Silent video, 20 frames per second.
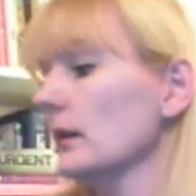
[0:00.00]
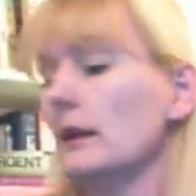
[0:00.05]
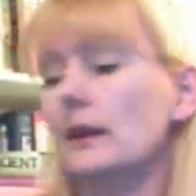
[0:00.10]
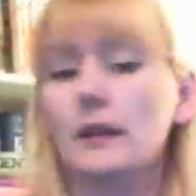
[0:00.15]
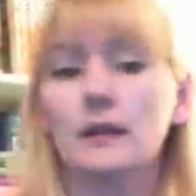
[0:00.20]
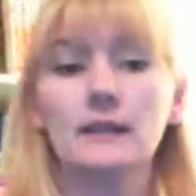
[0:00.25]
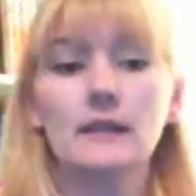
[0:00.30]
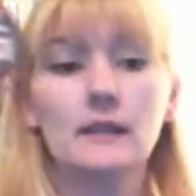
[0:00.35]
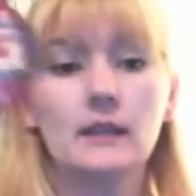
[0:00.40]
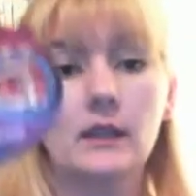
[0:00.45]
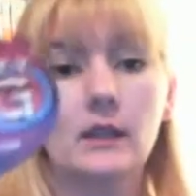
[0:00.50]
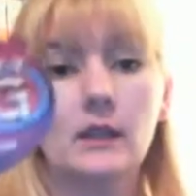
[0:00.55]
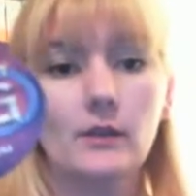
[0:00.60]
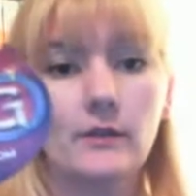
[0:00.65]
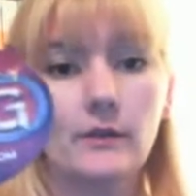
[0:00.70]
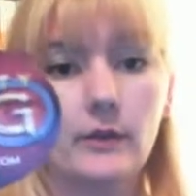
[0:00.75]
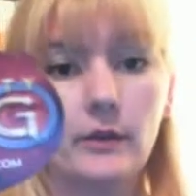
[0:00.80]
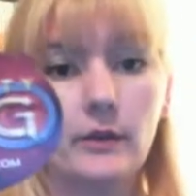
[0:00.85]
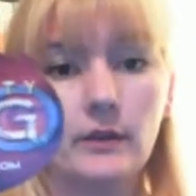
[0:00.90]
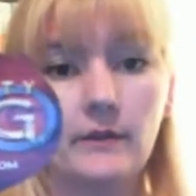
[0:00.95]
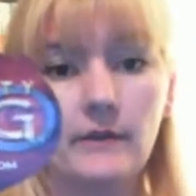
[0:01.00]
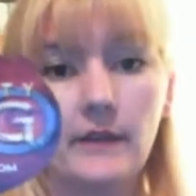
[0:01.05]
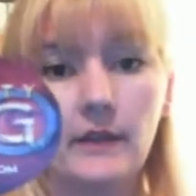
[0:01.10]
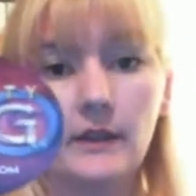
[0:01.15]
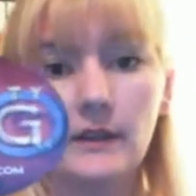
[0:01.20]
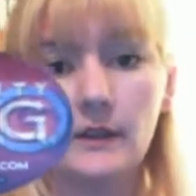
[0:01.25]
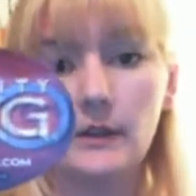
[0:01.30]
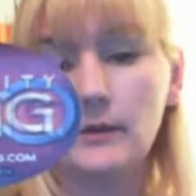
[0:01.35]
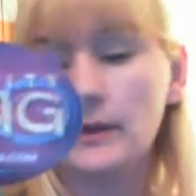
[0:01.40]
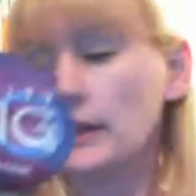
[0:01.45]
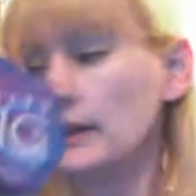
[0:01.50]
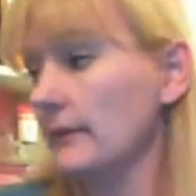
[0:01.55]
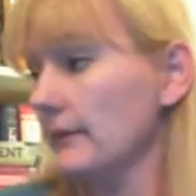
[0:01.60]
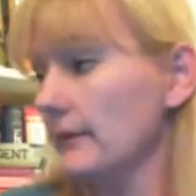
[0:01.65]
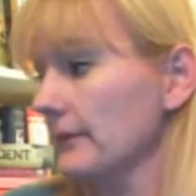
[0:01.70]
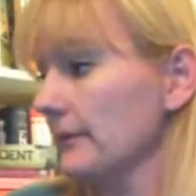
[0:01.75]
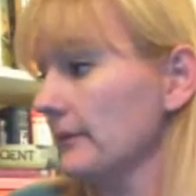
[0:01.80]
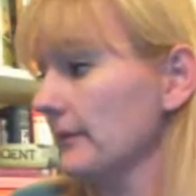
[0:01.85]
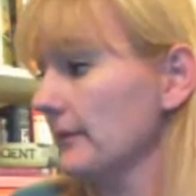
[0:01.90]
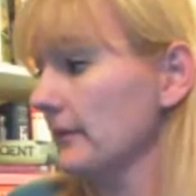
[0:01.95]
got a sticker for Infinity Ring.
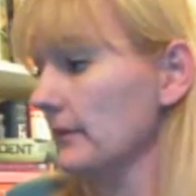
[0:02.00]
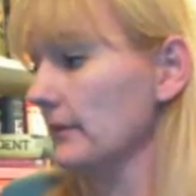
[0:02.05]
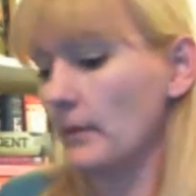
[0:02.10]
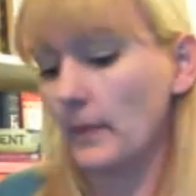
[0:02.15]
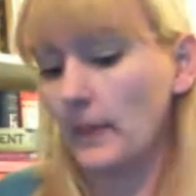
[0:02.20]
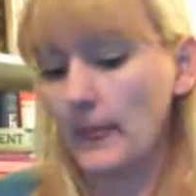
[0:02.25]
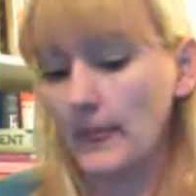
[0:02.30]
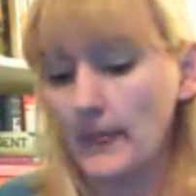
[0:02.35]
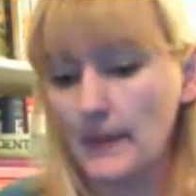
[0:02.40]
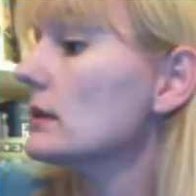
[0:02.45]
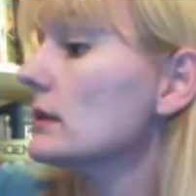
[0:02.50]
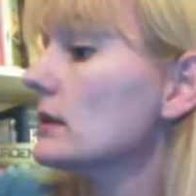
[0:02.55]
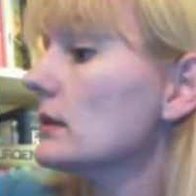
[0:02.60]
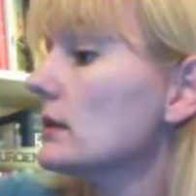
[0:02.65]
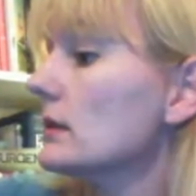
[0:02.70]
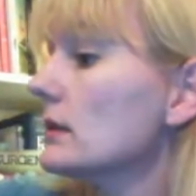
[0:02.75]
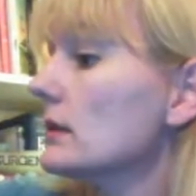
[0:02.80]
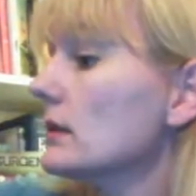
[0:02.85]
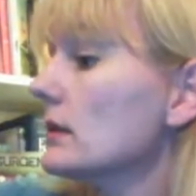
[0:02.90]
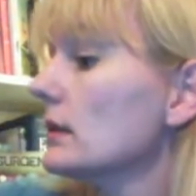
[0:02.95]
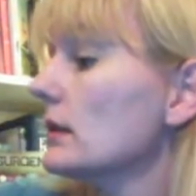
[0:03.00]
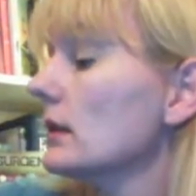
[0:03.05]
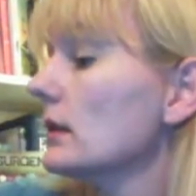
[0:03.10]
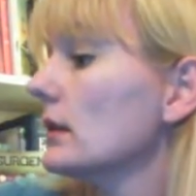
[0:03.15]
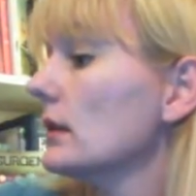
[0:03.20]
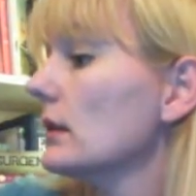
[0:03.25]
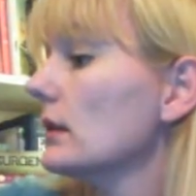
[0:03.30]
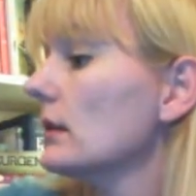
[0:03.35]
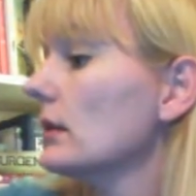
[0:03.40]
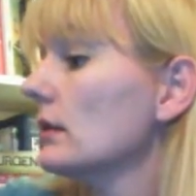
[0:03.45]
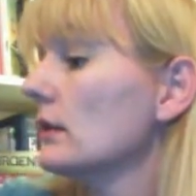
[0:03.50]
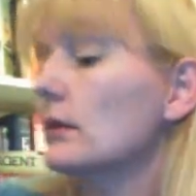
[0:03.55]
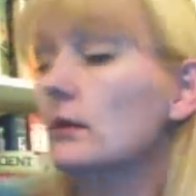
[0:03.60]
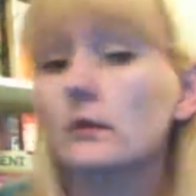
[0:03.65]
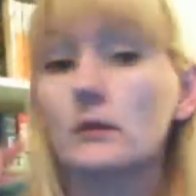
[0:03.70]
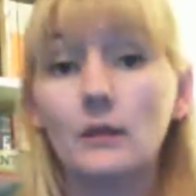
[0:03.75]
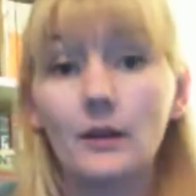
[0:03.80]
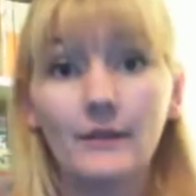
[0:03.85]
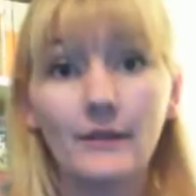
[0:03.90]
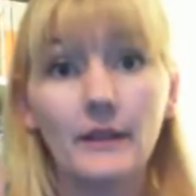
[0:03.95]

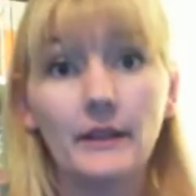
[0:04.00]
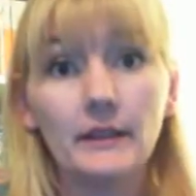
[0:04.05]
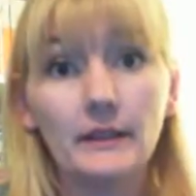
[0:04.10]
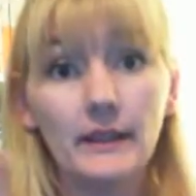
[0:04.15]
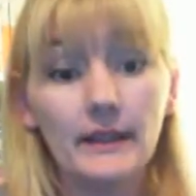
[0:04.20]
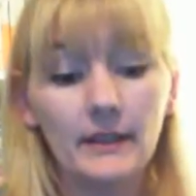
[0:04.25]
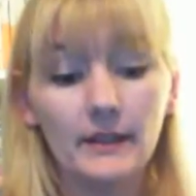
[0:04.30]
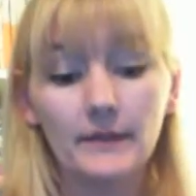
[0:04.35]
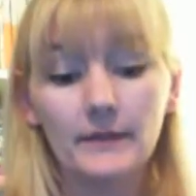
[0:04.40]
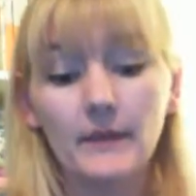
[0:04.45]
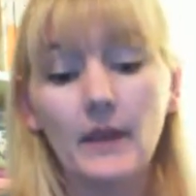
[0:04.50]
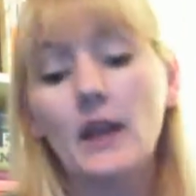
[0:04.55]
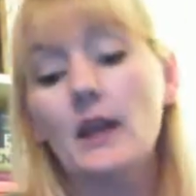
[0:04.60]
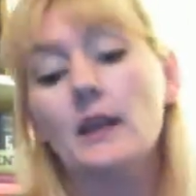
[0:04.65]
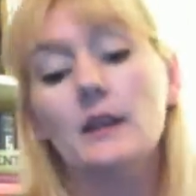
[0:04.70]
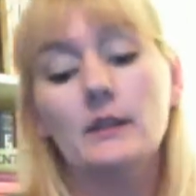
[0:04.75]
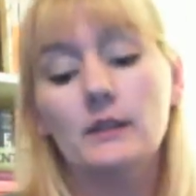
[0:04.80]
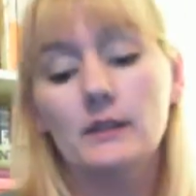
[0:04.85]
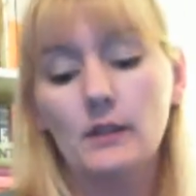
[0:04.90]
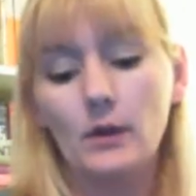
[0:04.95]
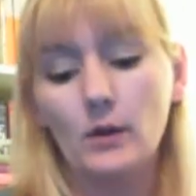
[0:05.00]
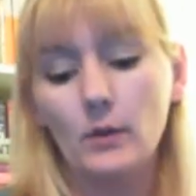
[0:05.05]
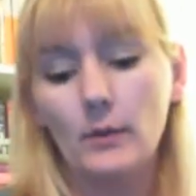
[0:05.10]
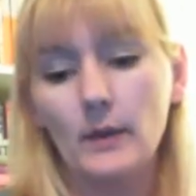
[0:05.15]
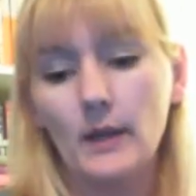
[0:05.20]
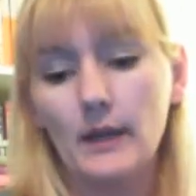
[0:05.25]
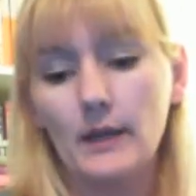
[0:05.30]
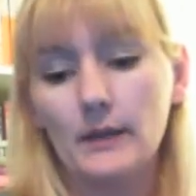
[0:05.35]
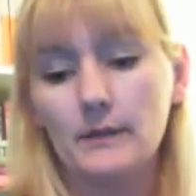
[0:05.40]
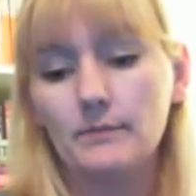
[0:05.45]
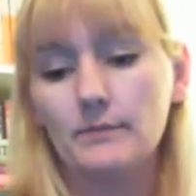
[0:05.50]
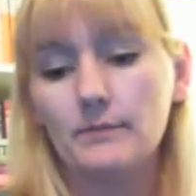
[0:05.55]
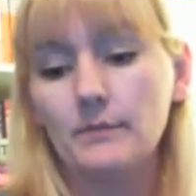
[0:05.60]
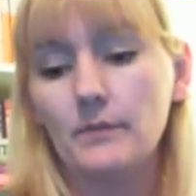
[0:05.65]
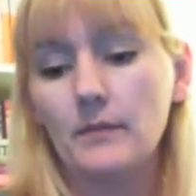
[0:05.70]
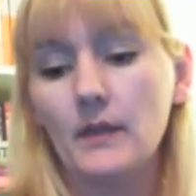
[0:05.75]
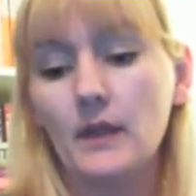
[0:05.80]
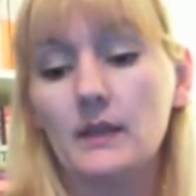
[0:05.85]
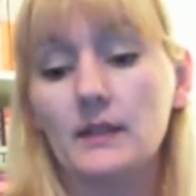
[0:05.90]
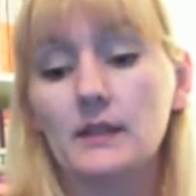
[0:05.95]
Find it later. So,
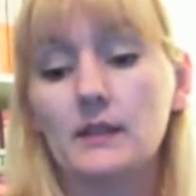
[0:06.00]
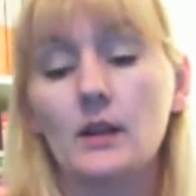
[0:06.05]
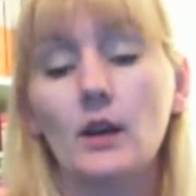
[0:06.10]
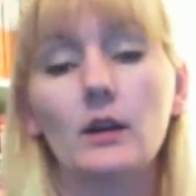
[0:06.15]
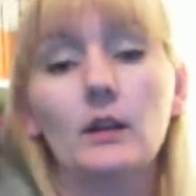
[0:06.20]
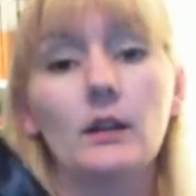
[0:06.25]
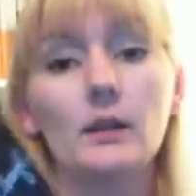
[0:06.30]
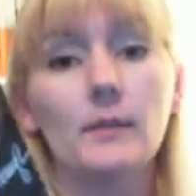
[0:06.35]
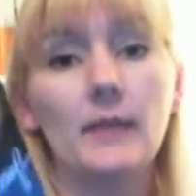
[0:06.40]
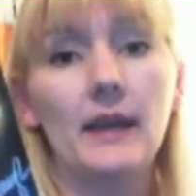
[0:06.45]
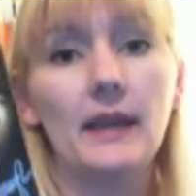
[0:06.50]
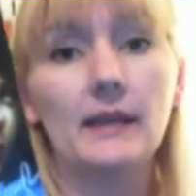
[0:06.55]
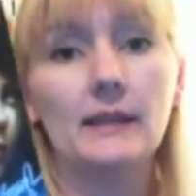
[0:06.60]
Scarlet by